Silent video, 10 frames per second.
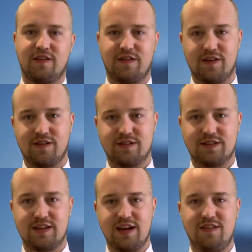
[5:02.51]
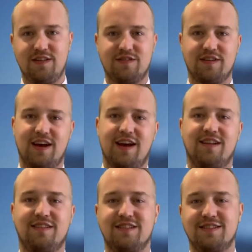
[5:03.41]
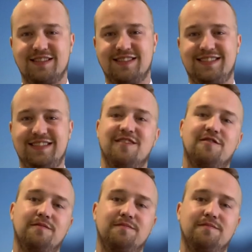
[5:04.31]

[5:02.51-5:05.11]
So stay tuned and see you.